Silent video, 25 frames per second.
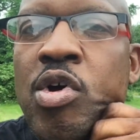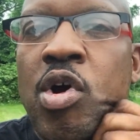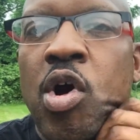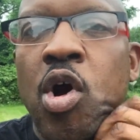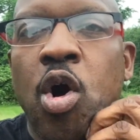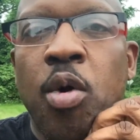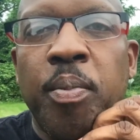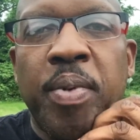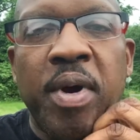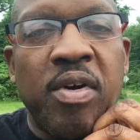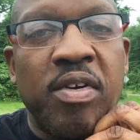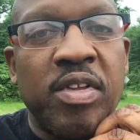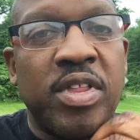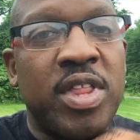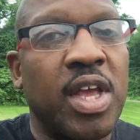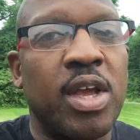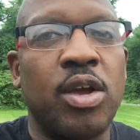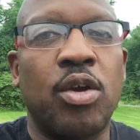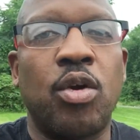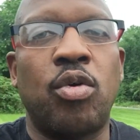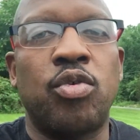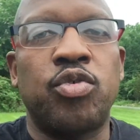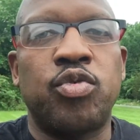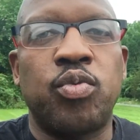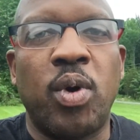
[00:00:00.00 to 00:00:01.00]
Hope
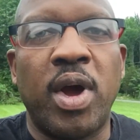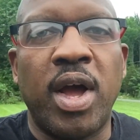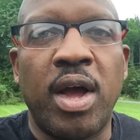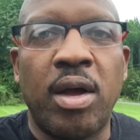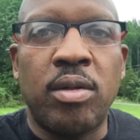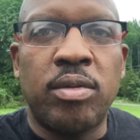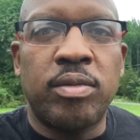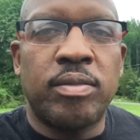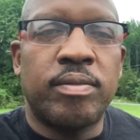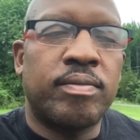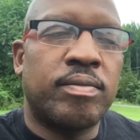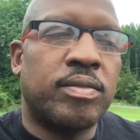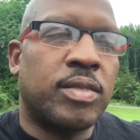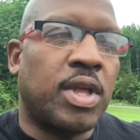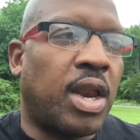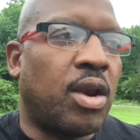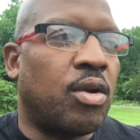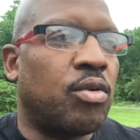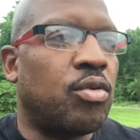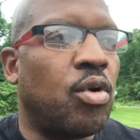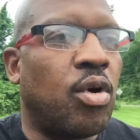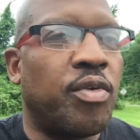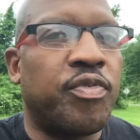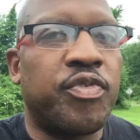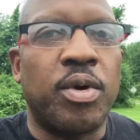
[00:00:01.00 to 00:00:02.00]
everything goes well. I
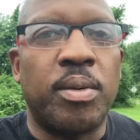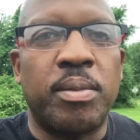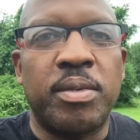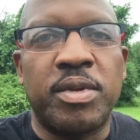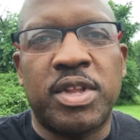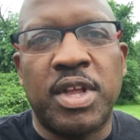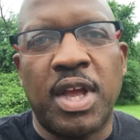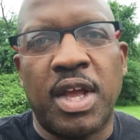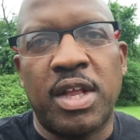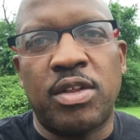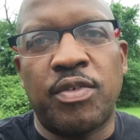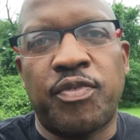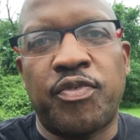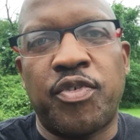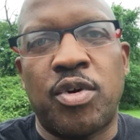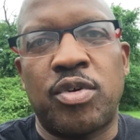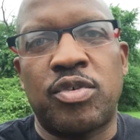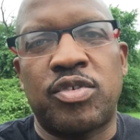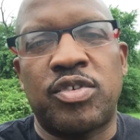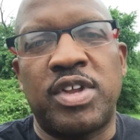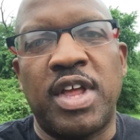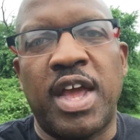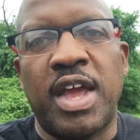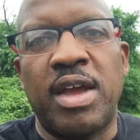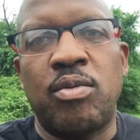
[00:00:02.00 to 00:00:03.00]
don't know if I'm going to take the
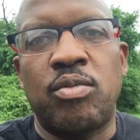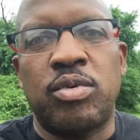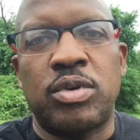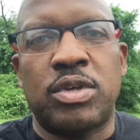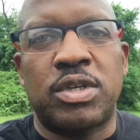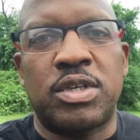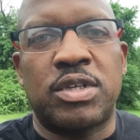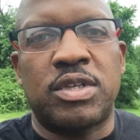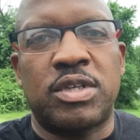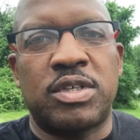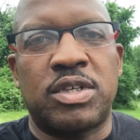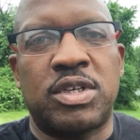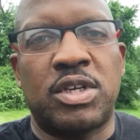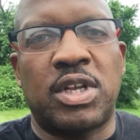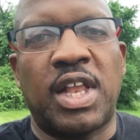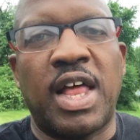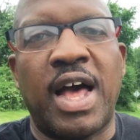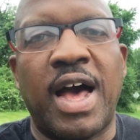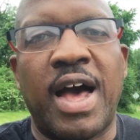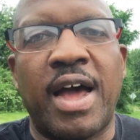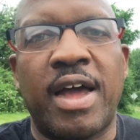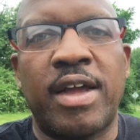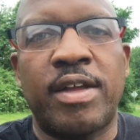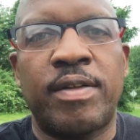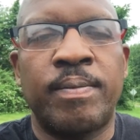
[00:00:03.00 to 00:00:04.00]
first date, which is in
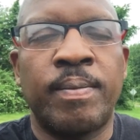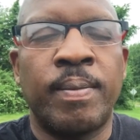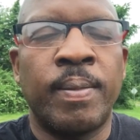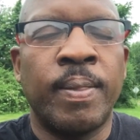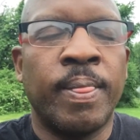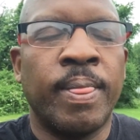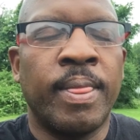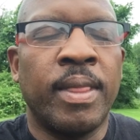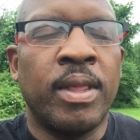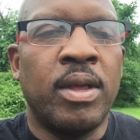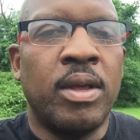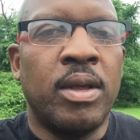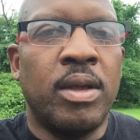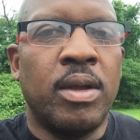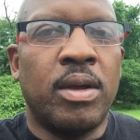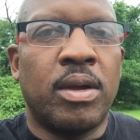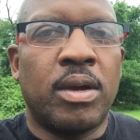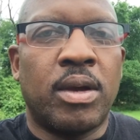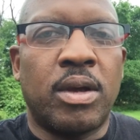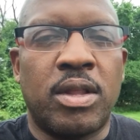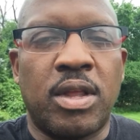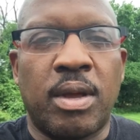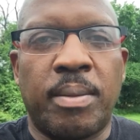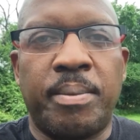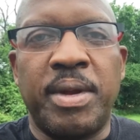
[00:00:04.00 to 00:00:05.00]
July.
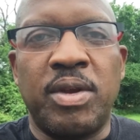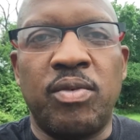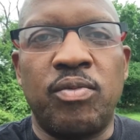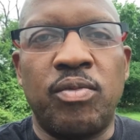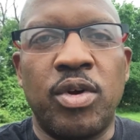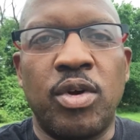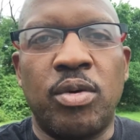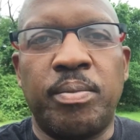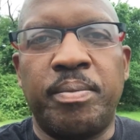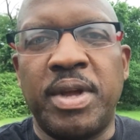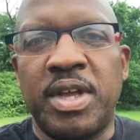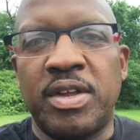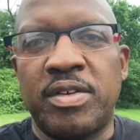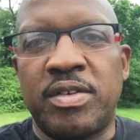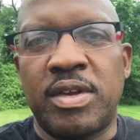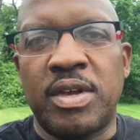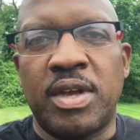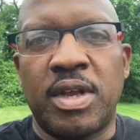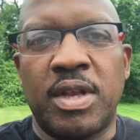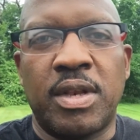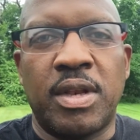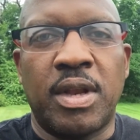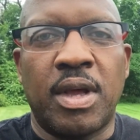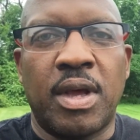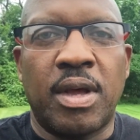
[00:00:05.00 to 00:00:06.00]
Because I've been real
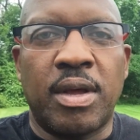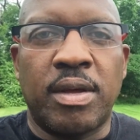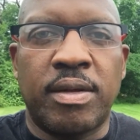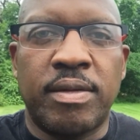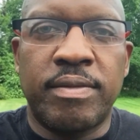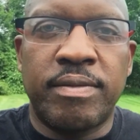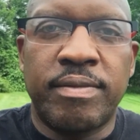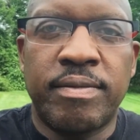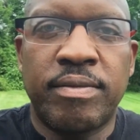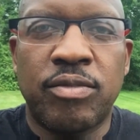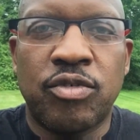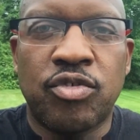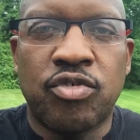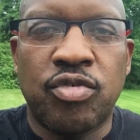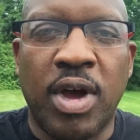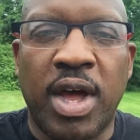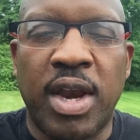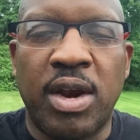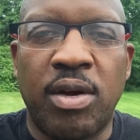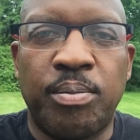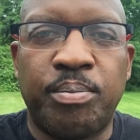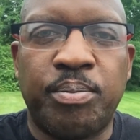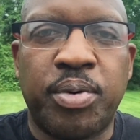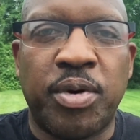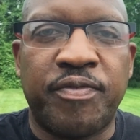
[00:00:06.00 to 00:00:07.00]
busy in
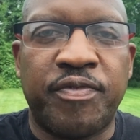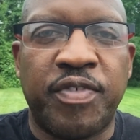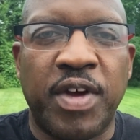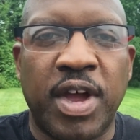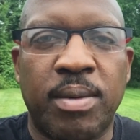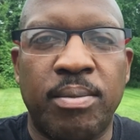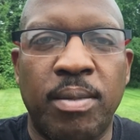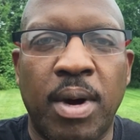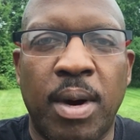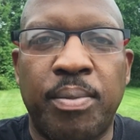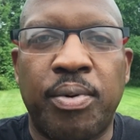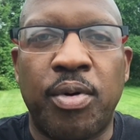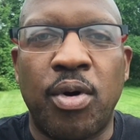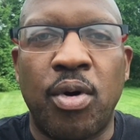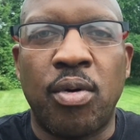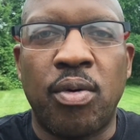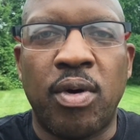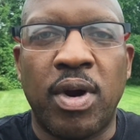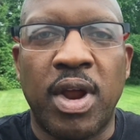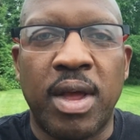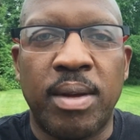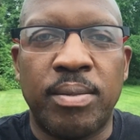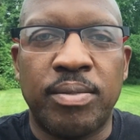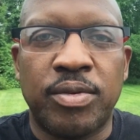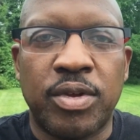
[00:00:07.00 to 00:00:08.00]
trying to perfect my
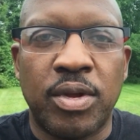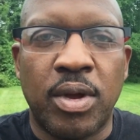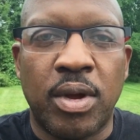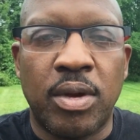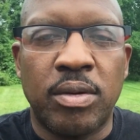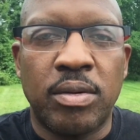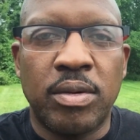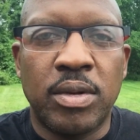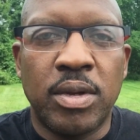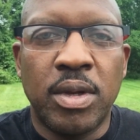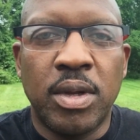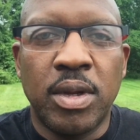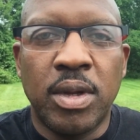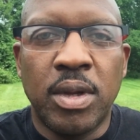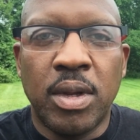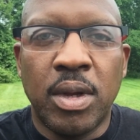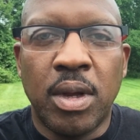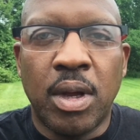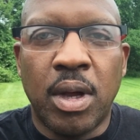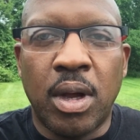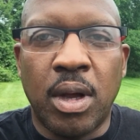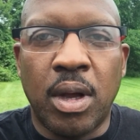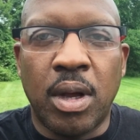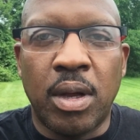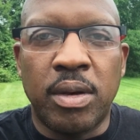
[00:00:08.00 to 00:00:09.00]
program. So,
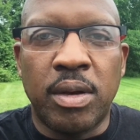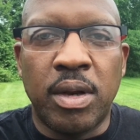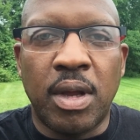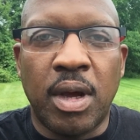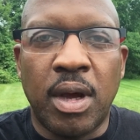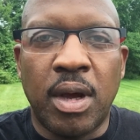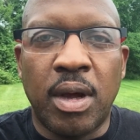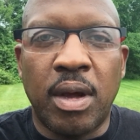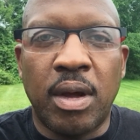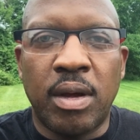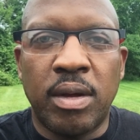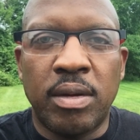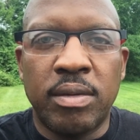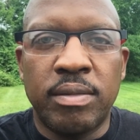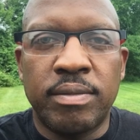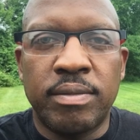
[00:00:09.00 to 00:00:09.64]
on